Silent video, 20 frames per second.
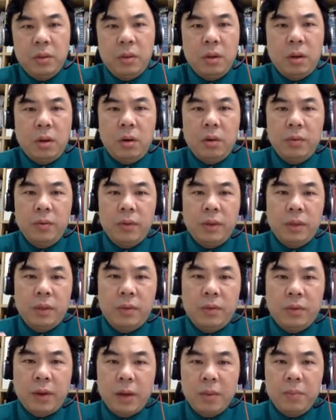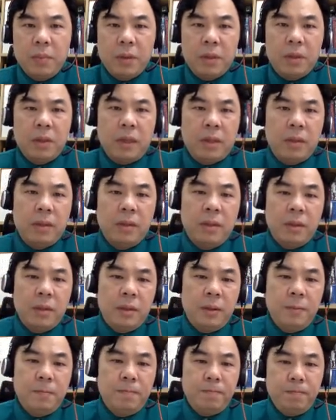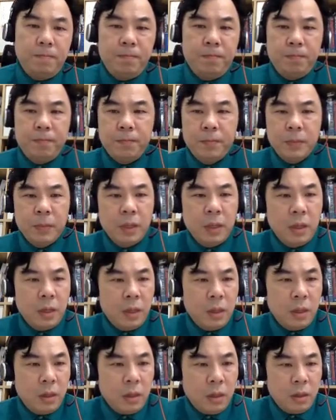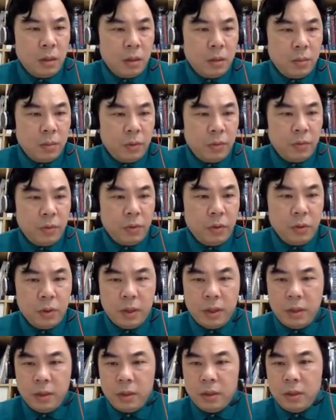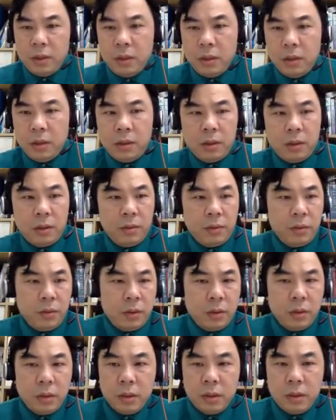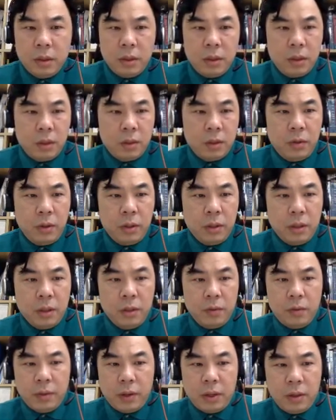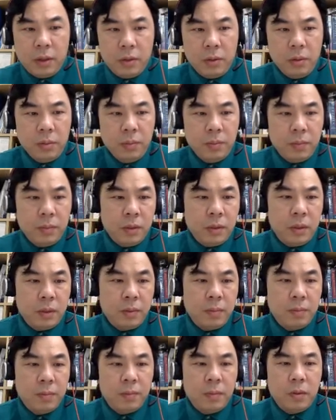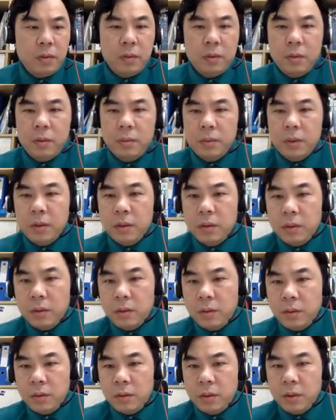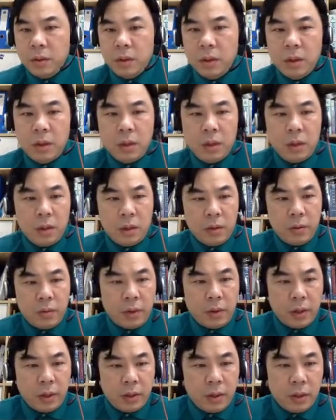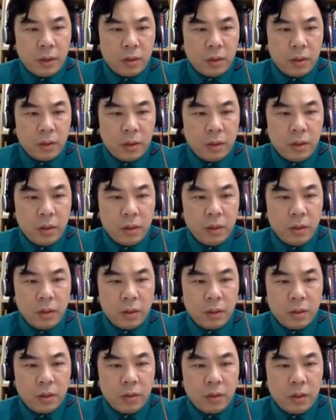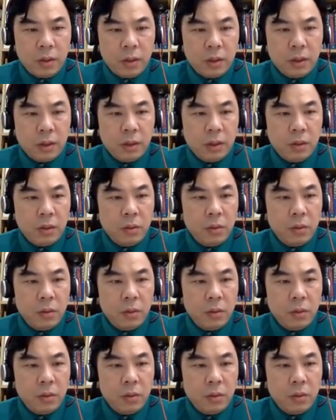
of 5%. Right? Now, before that, for the critical value, so I'm going to write it down here, the critical,